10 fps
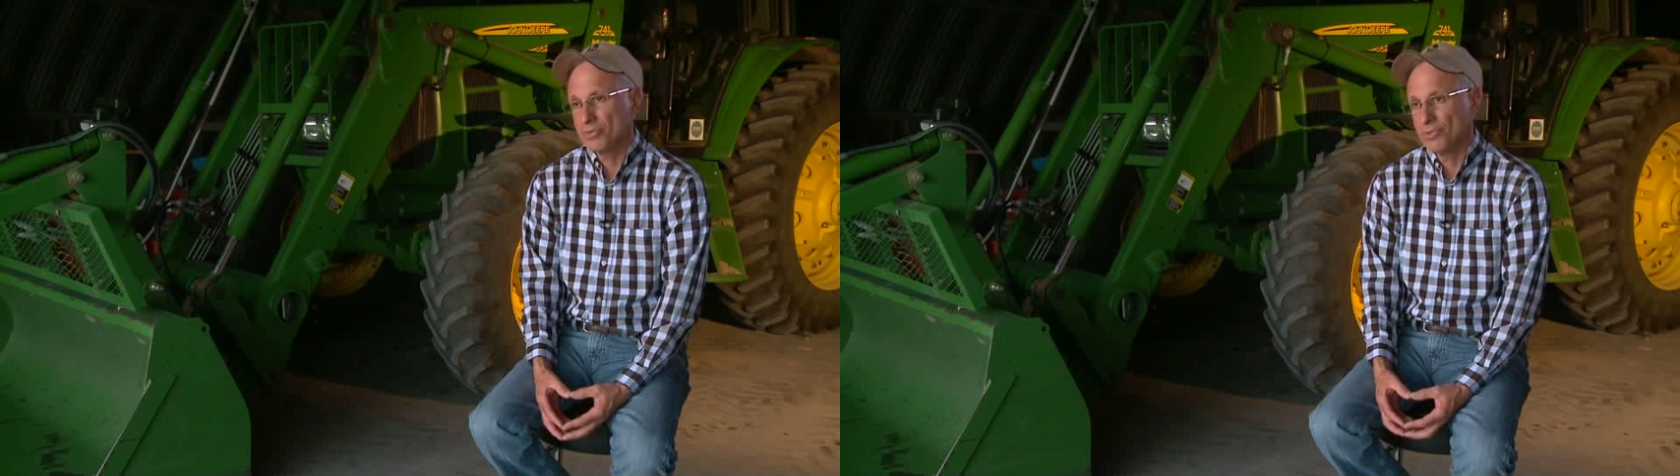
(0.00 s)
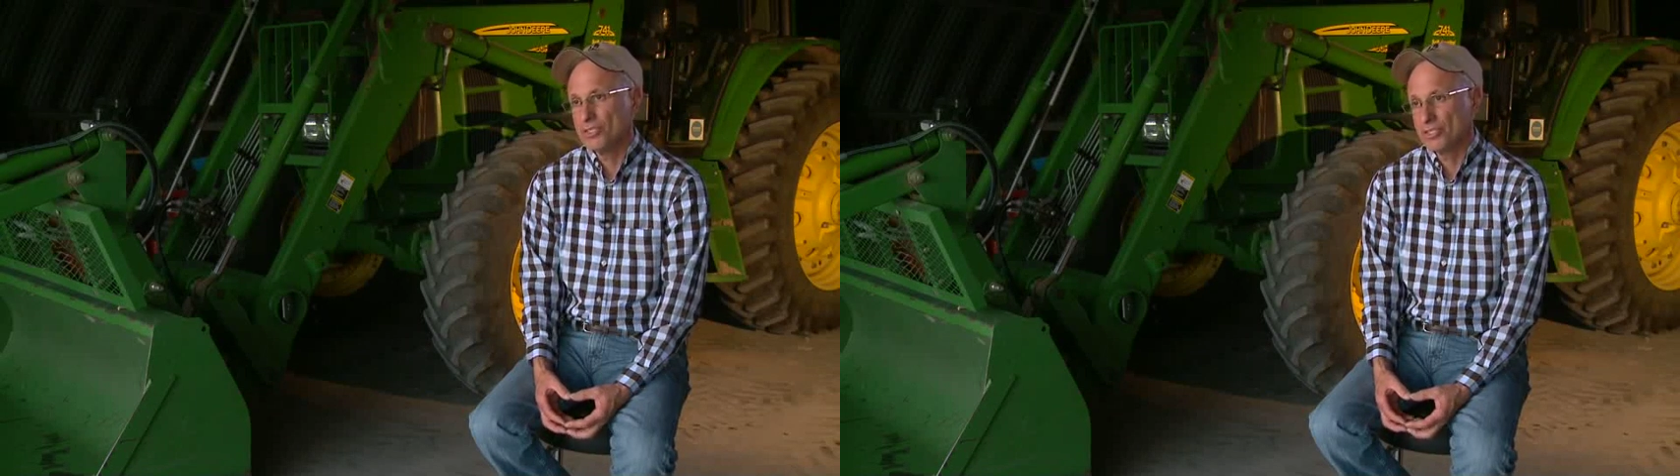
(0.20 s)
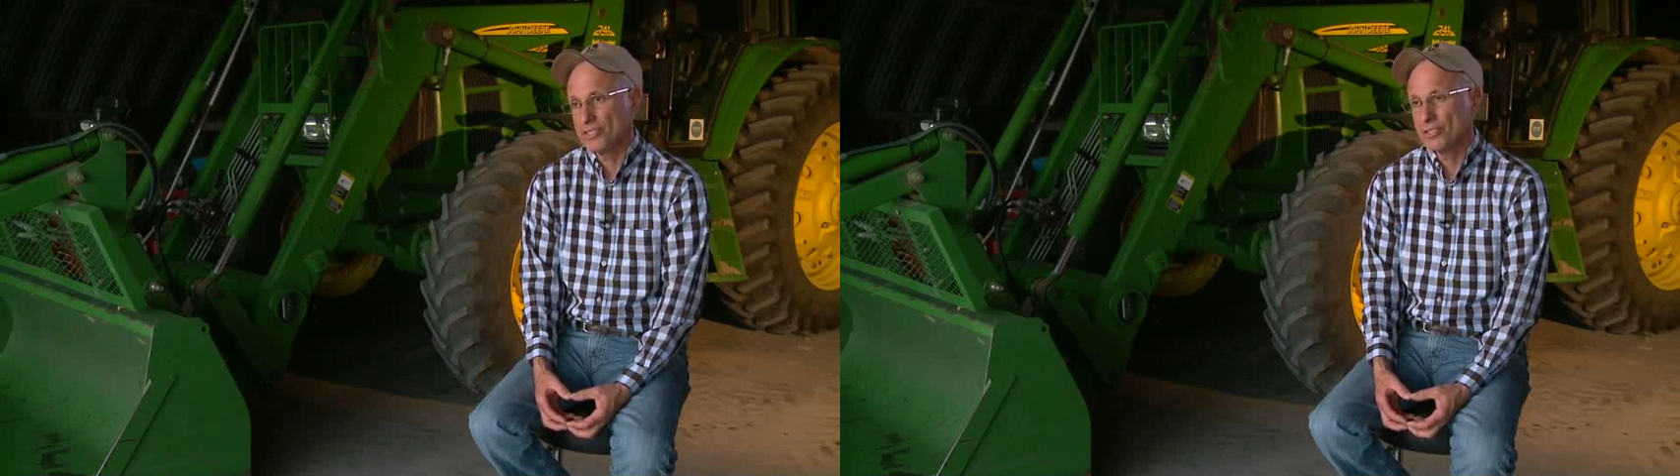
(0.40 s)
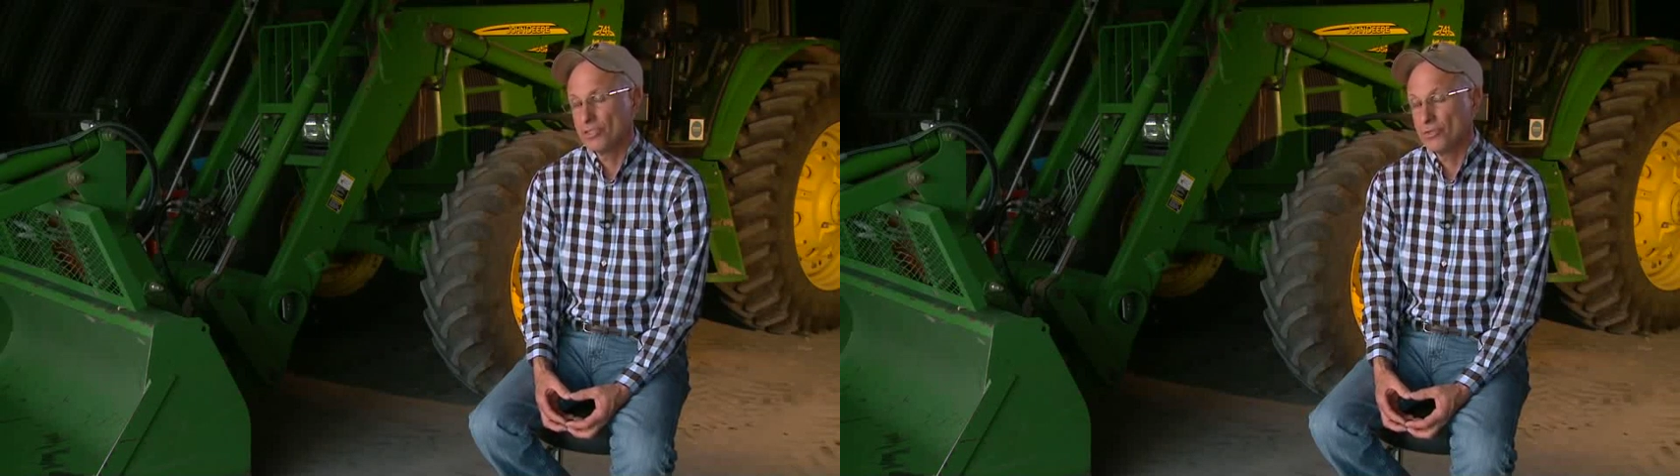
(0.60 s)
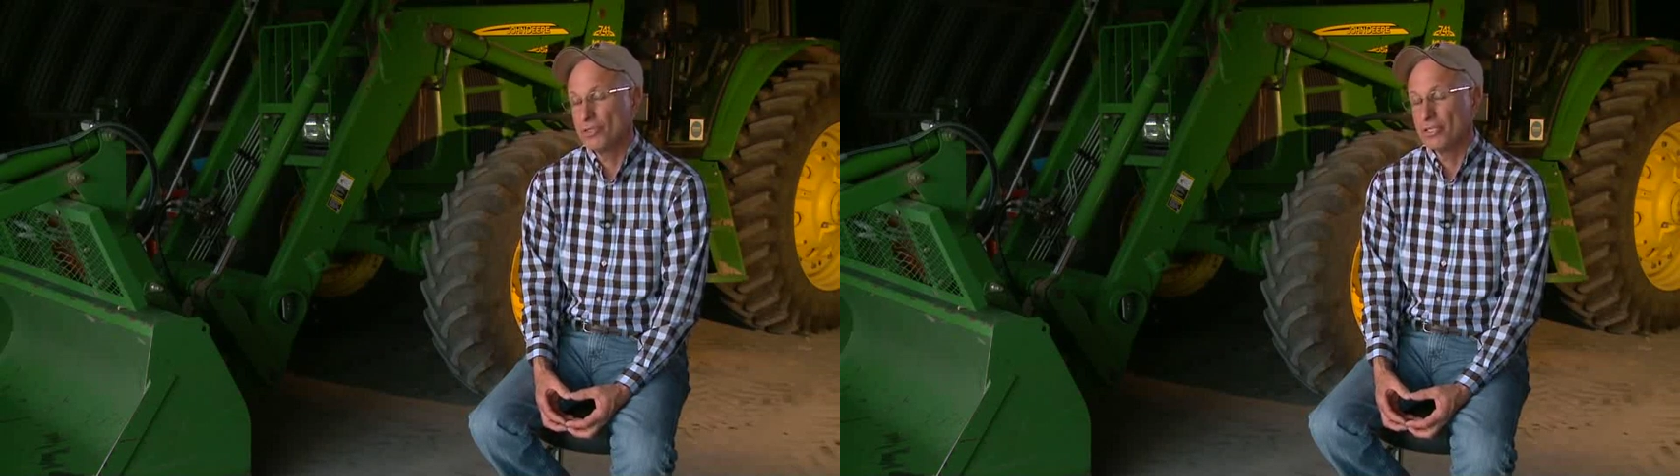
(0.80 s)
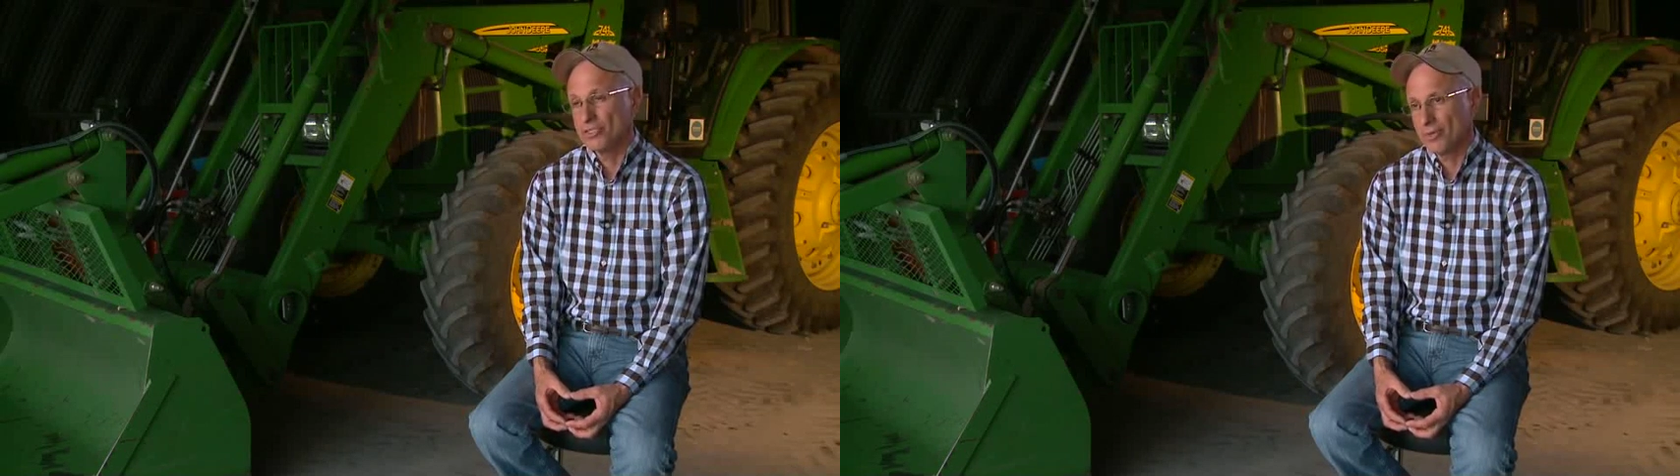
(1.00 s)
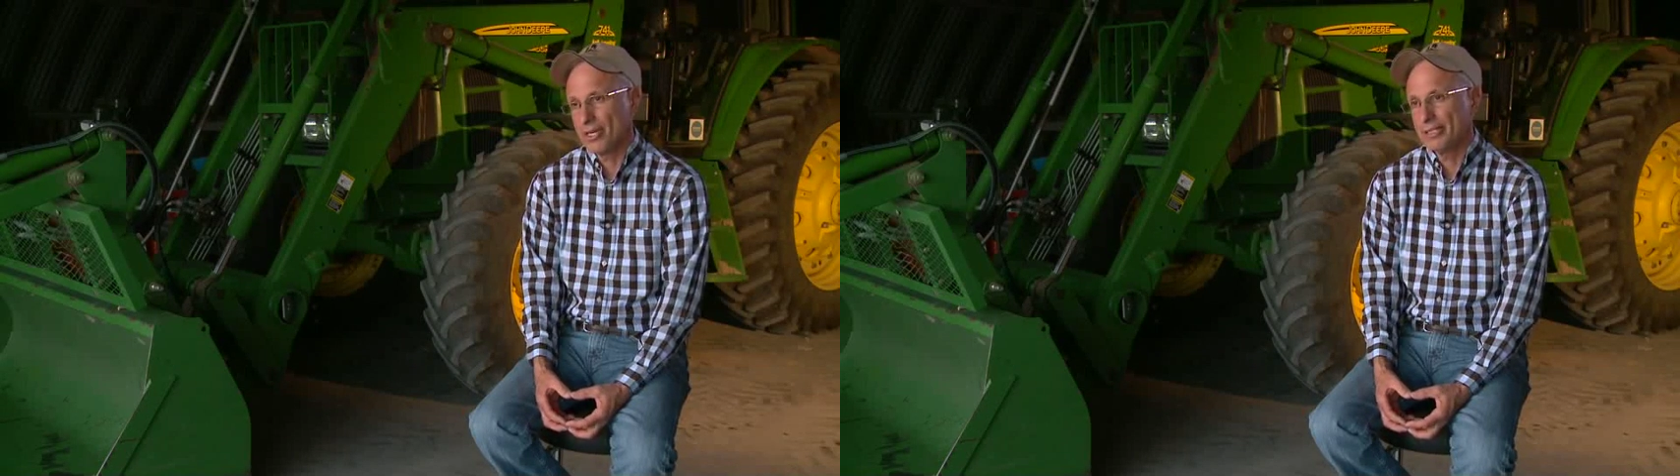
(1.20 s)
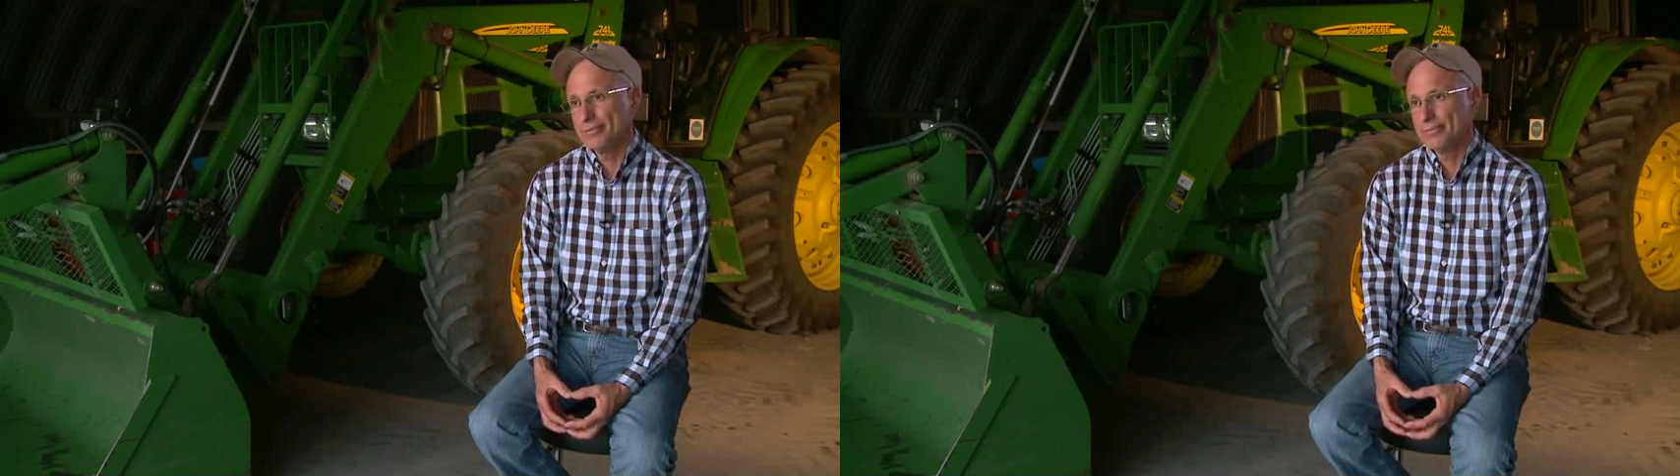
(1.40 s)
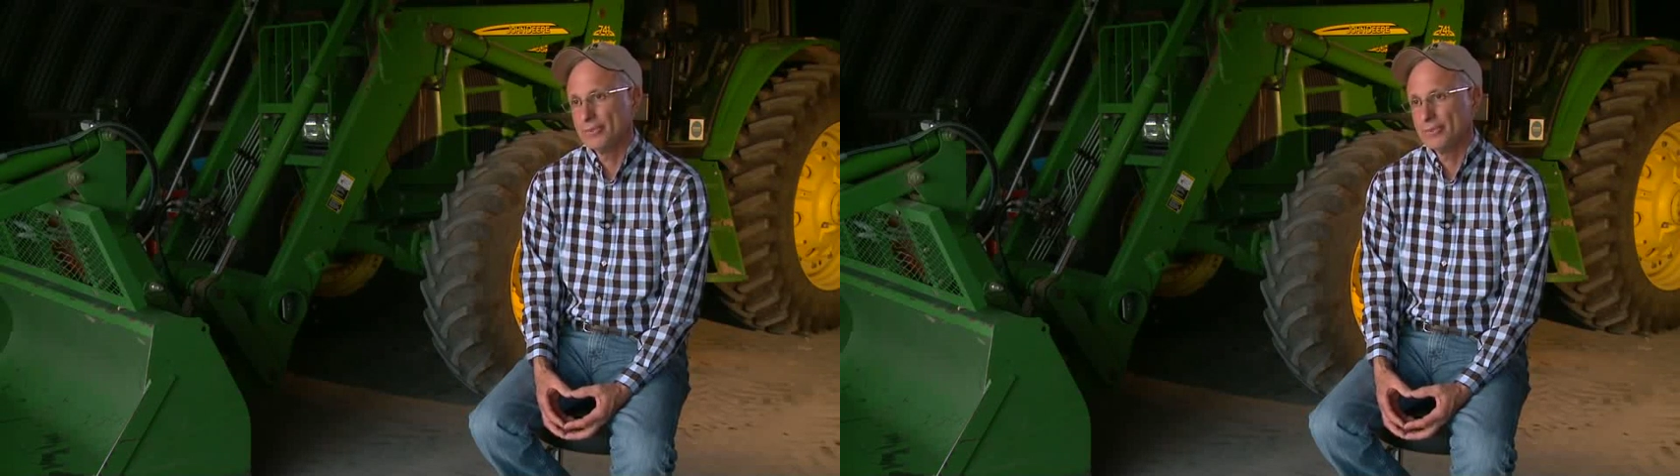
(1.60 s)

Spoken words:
that wants us to do things right